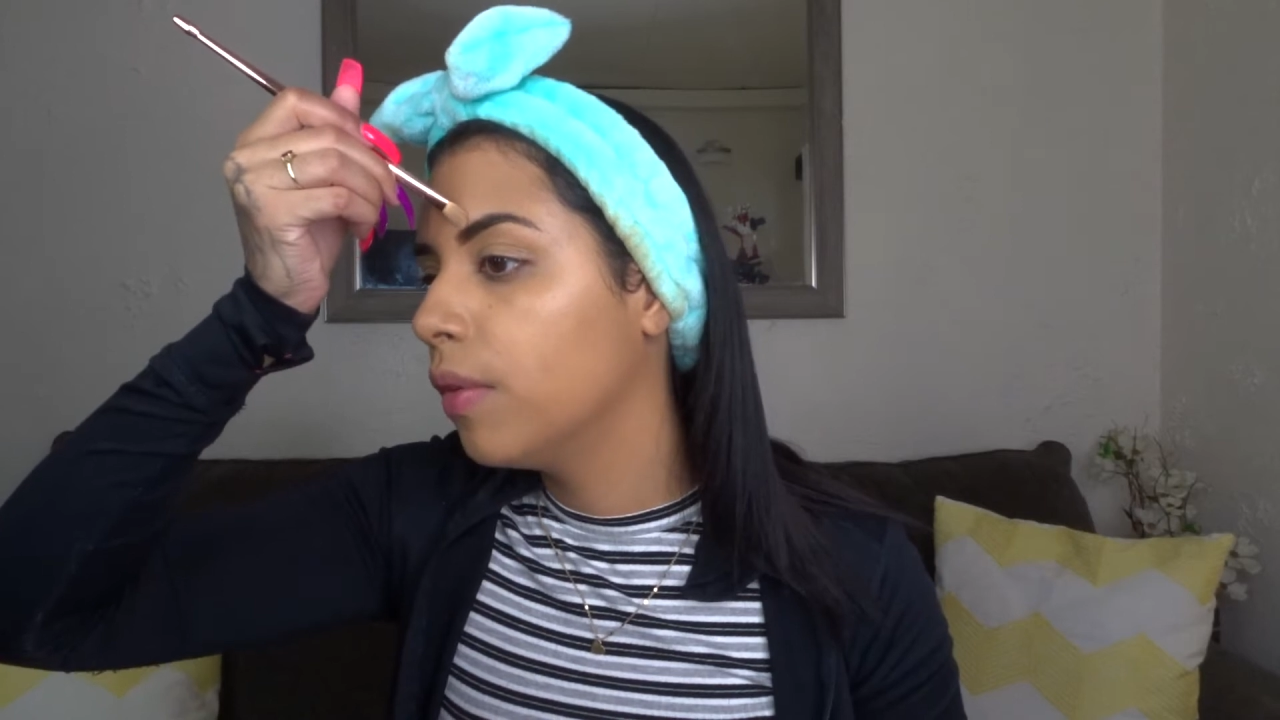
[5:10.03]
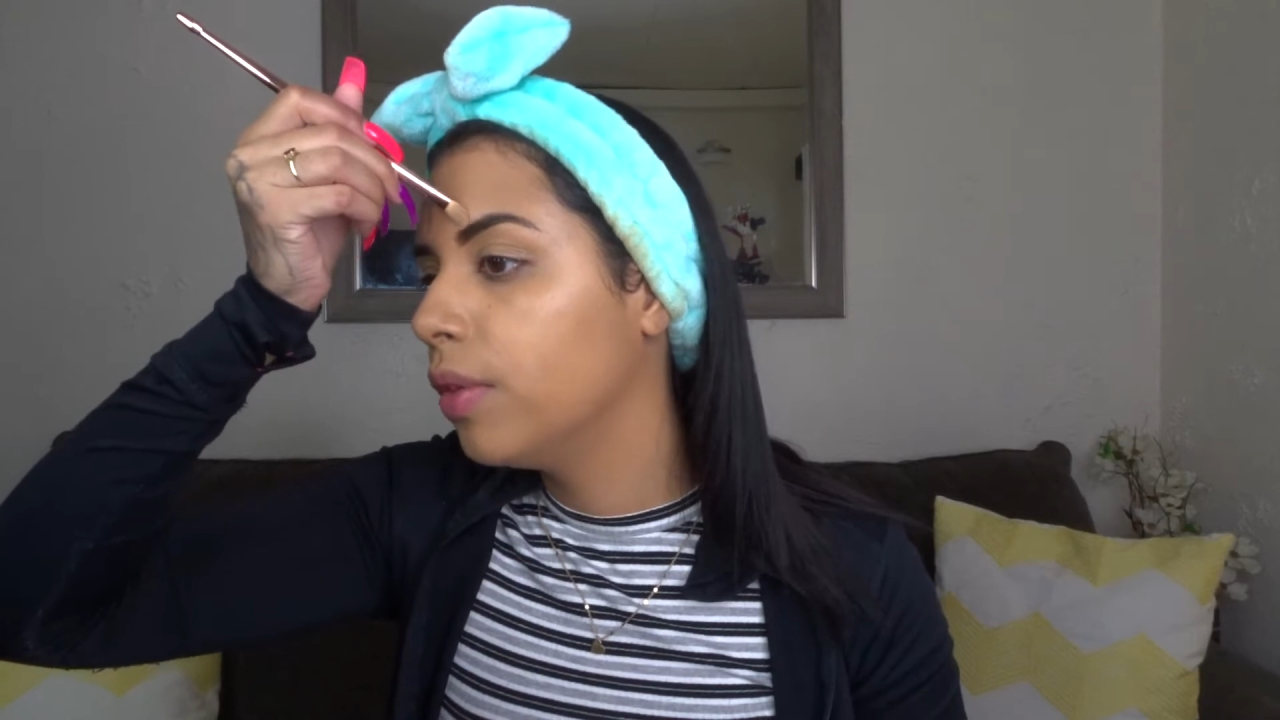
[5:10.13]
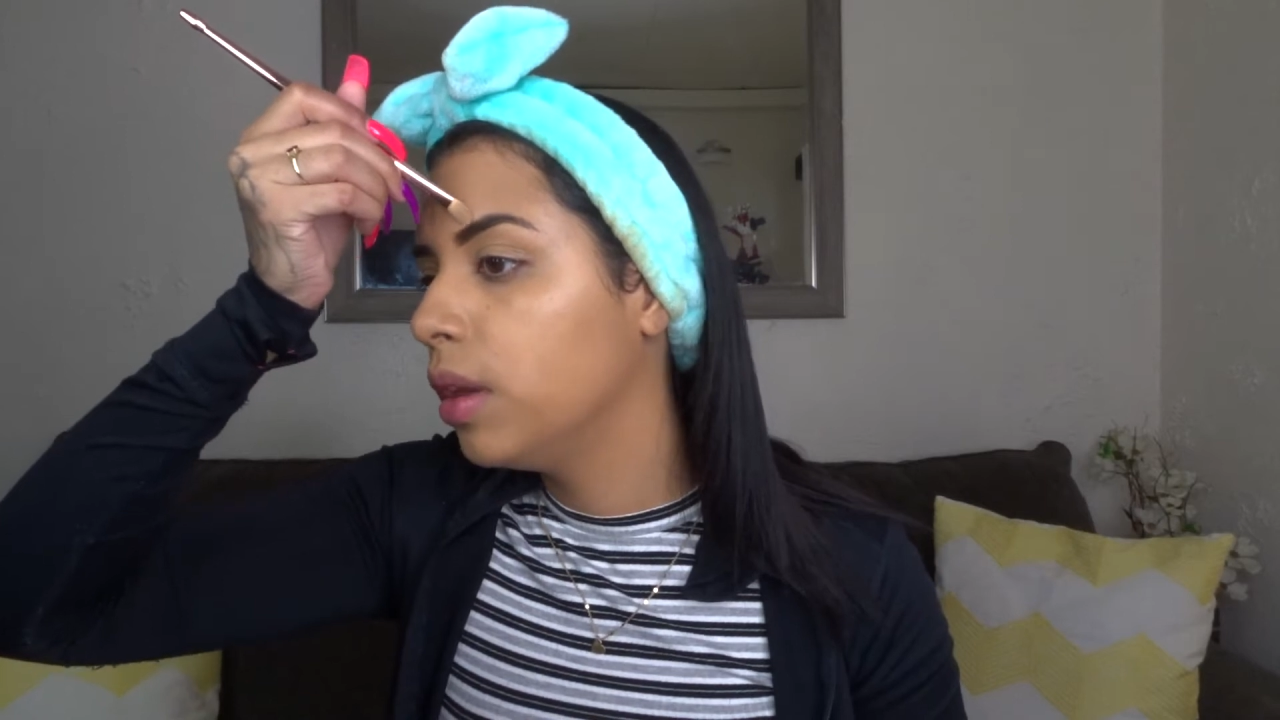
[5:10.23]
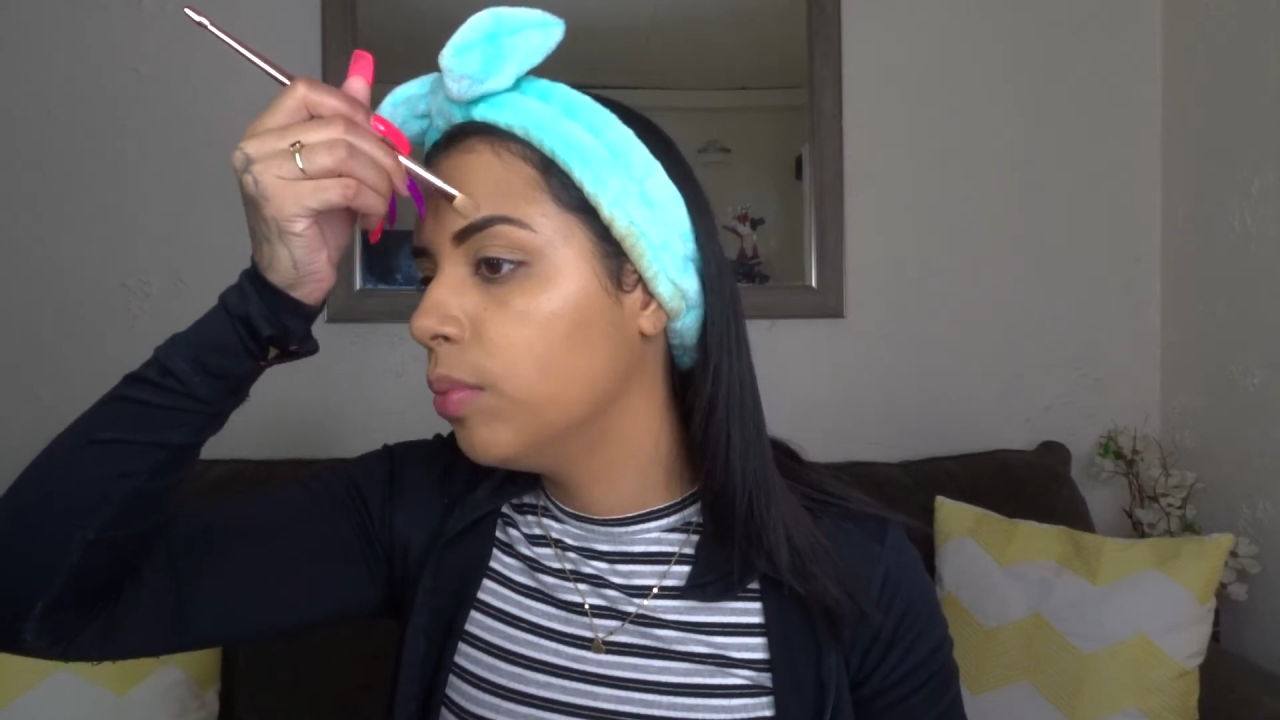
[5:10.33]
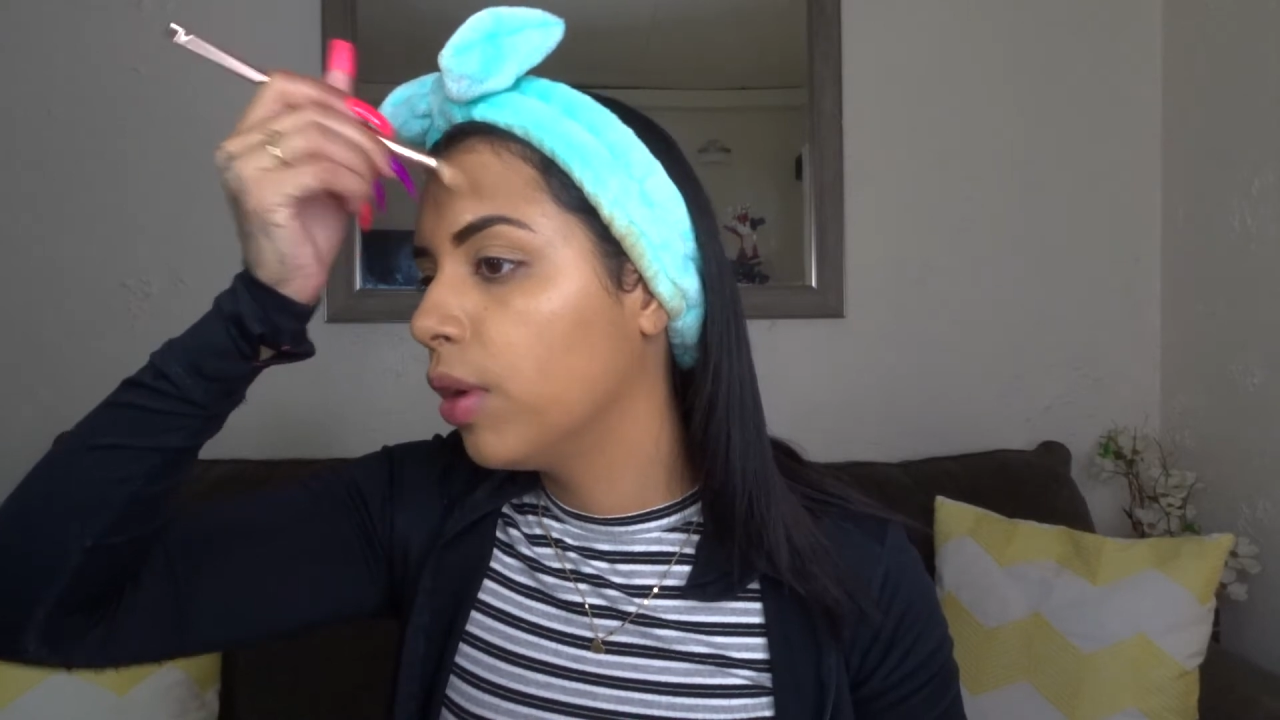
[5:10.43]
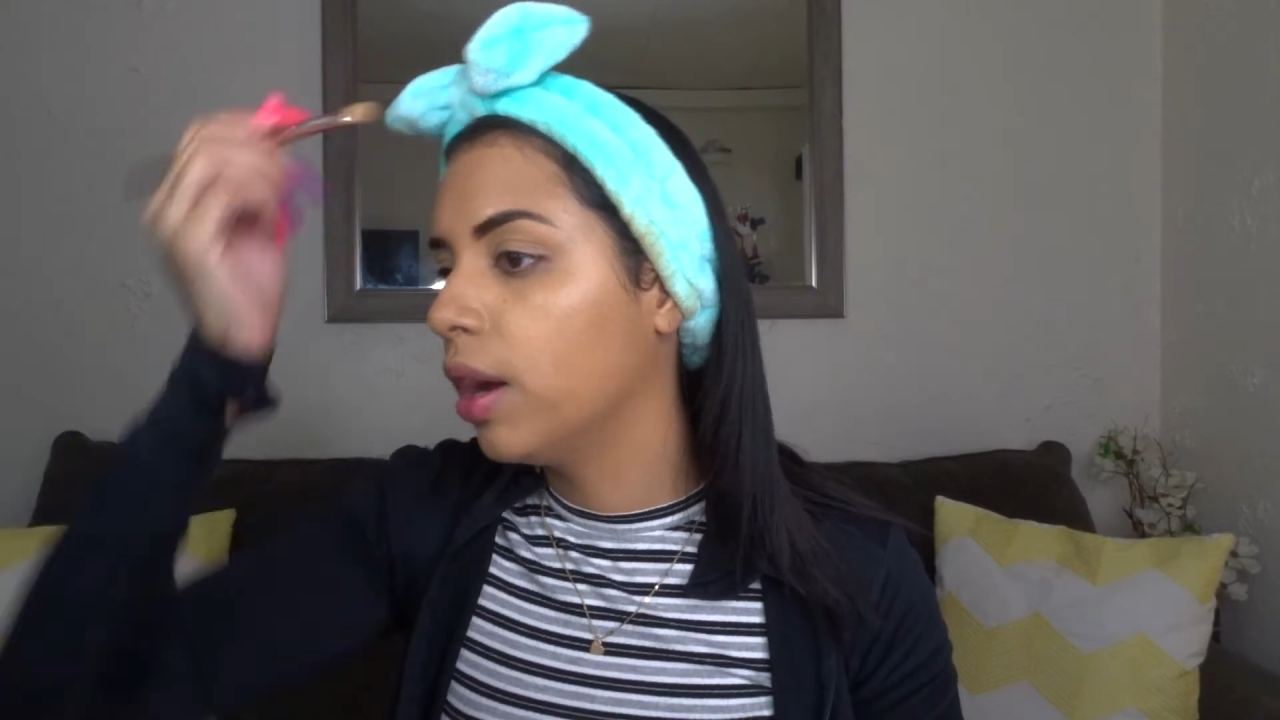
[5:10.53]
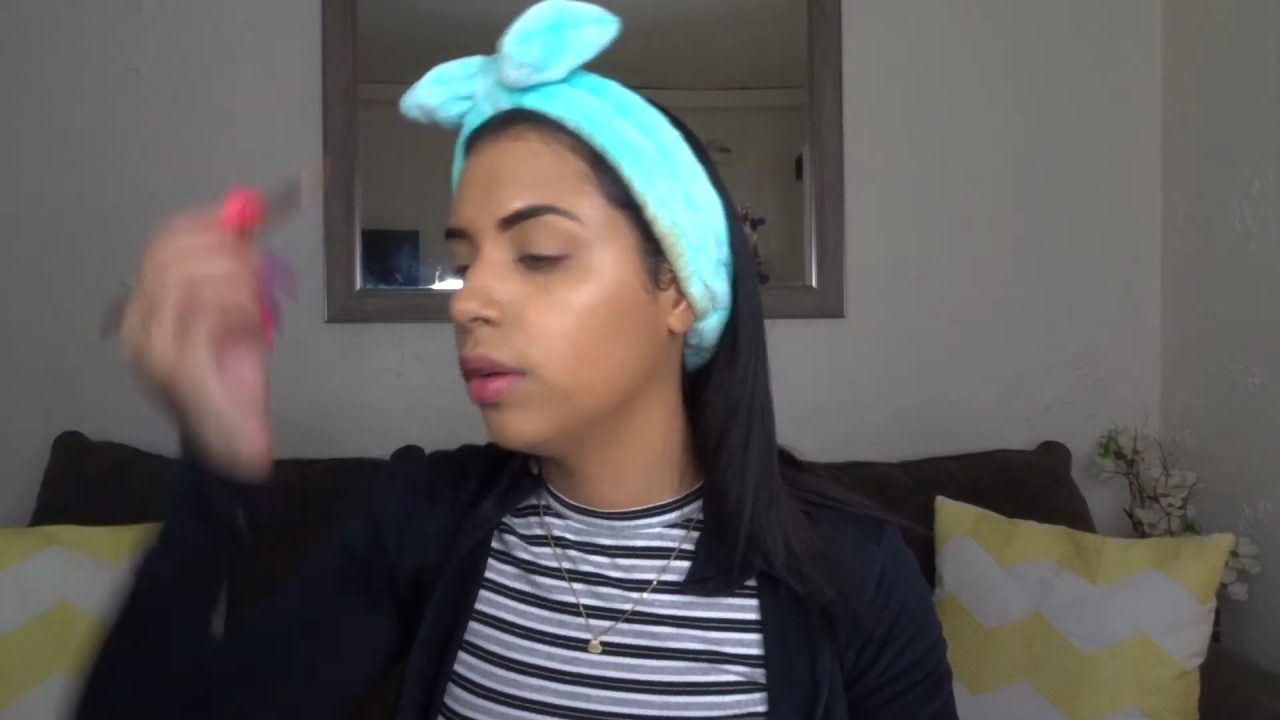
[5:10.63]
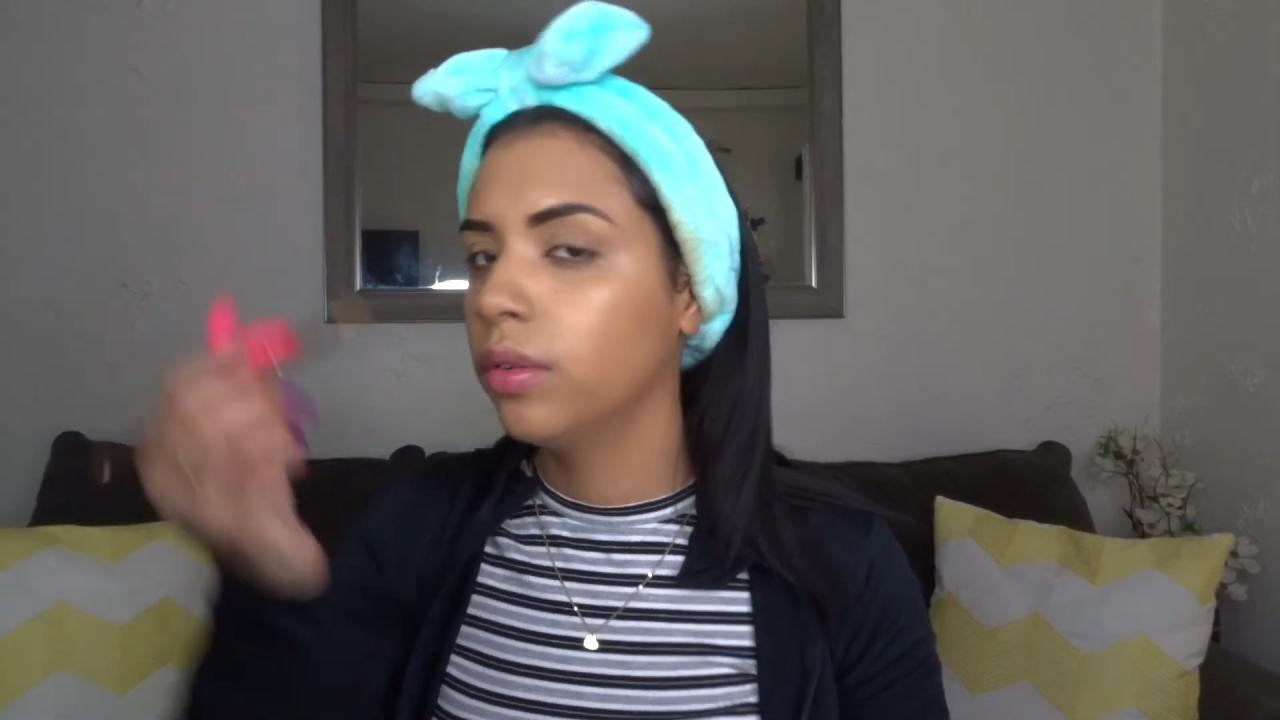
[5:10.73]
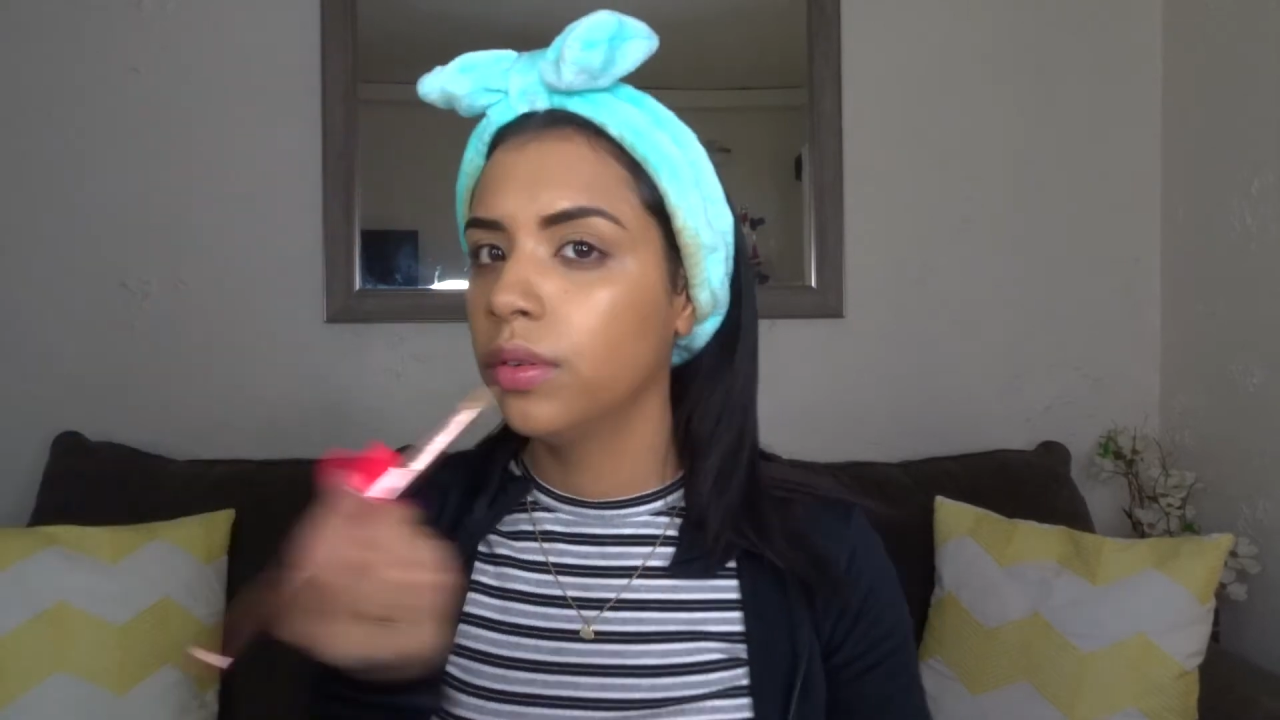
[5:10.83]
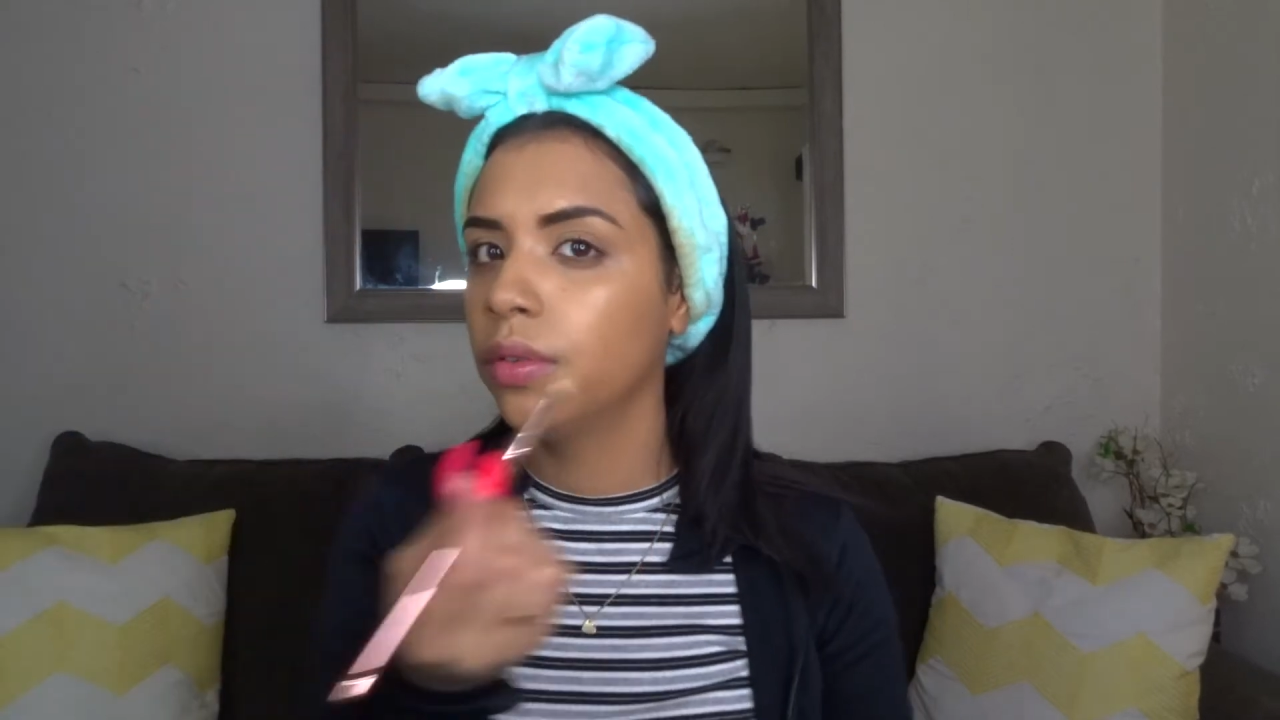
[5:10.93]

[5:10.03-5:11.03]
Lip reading: of the brow